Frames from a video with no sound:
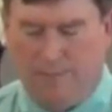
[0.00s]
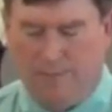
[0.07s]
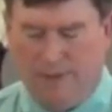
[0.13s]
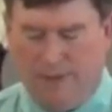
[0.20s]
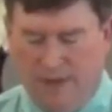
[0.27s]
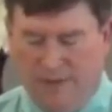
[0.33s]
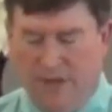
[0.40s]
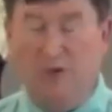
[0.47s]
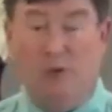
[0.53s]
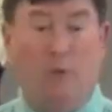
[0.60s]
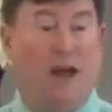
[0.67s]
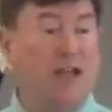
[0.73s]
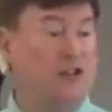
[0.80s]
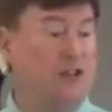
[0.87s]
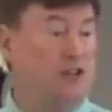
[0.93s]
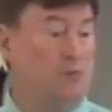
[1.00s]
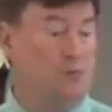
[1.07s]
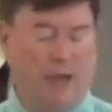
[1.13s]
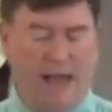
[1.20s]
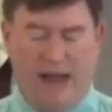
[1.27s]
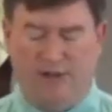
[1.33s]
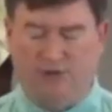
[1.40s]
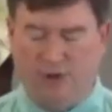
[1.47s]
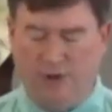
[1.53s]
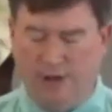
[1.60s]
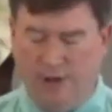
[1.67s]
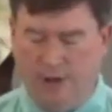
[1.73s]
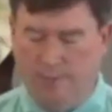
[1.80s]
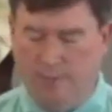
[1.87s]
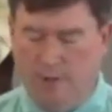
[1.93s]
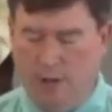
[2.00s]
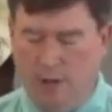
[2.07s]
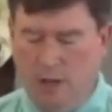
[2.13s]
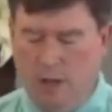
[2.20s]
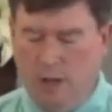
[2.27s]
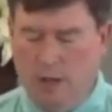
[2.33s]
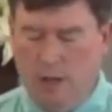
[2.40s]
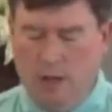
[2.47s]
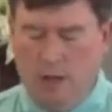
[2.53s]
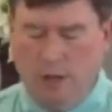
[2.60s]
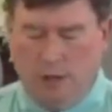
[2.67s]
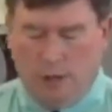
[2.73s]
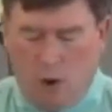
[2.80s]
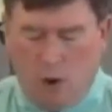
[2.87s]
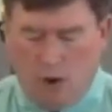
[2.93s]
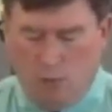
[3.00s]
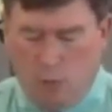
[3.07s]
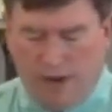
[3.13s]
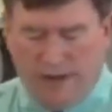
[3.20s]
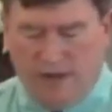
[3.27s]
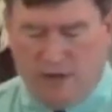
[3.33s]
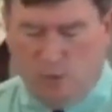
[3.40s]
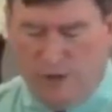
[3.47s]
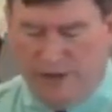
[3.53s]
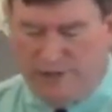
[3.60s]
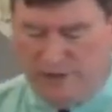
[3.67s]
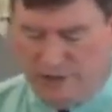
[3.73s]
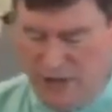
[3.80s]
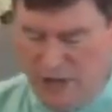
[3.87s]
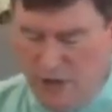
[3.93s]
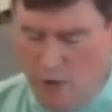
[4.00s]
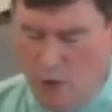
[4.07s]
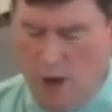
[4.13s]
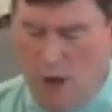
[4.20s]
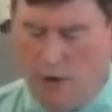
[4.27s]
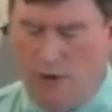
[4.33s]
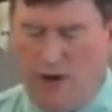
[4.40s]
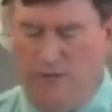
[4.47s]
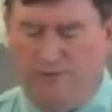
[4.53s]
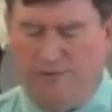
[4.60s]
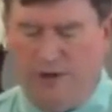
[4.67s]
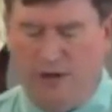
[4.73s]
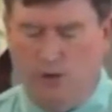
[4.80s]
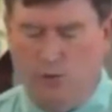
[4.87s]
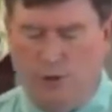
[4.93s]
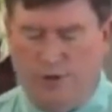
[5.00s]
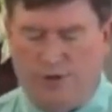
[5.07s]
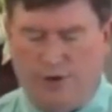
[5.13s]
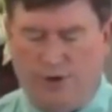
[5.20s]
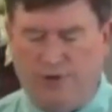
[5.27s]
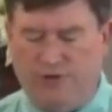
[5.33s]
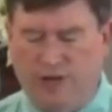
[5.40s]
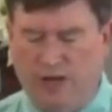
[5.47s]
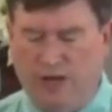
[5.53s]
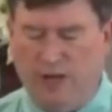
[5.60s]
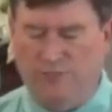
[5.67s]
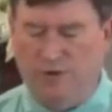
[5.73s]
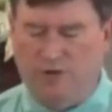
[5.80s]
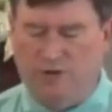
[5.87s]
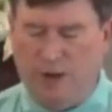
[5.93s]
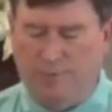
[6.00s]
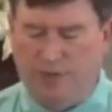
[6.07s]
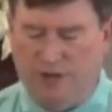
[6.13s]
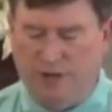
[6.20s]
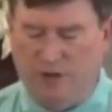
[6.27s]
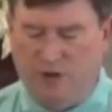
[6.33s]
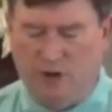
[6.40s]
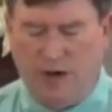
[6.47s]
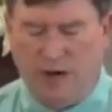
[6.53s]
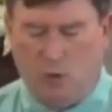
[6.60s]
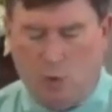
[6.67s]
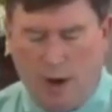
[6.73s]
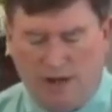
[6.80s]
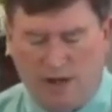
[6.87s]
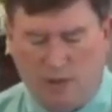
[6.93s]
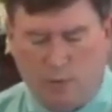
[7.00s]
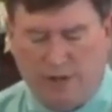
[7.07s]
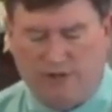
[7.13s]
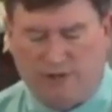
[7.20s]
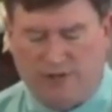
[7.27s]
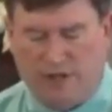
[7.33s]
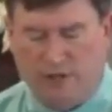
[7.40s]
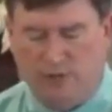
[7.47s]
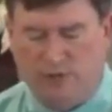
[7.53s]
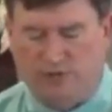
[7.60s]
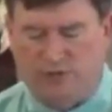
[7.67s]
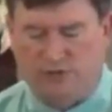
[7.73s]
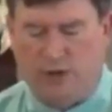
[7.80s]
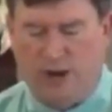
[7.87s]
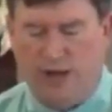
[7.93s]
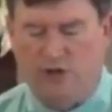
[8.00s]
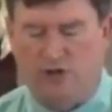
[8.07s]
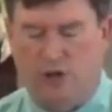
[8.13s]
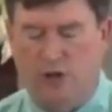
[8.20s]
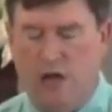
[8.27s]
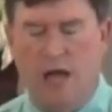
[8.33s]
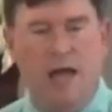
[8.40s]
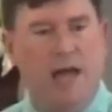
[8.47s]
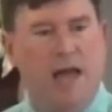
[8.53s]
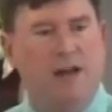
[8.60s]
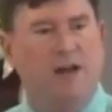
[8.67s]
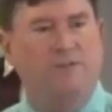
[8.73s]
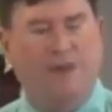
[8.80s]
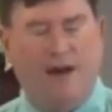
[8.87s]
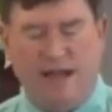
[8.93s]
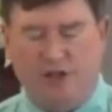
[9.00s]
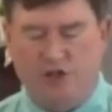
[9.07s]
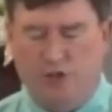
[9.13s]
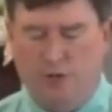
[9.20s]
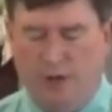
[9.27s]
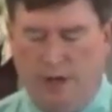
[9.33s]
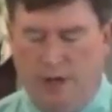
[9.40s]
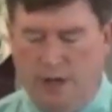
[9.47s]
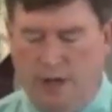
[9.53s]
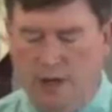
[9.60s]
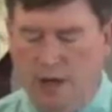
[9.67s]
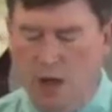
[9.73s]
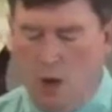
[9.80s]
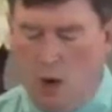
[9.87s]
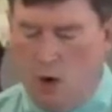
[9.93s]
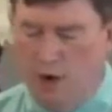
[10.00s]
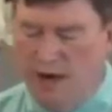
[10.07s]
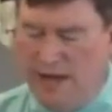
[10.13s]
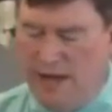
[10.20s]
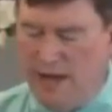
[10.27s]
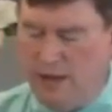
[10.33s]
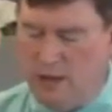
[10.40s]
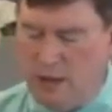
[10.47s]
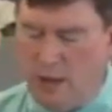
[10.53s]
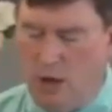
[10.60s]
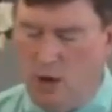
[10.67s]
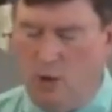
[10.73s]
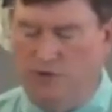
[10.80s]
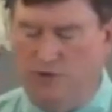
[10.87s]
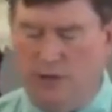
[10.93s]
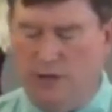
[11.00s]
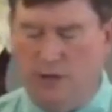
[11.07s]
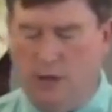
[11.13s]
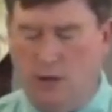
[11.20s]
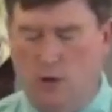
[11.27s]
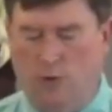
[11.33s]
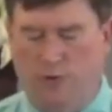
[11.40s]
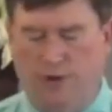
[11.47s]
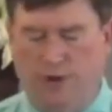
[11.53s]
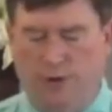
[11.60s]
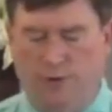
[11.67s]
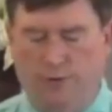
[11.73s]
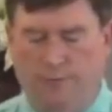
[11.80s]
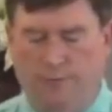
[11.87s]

And then the righteous will answer him. Lord, when did we see you hungry and feed you, or thirsty and give you something to drink? When did we see you a stranger and invite you in, or needing clothes and clothe you?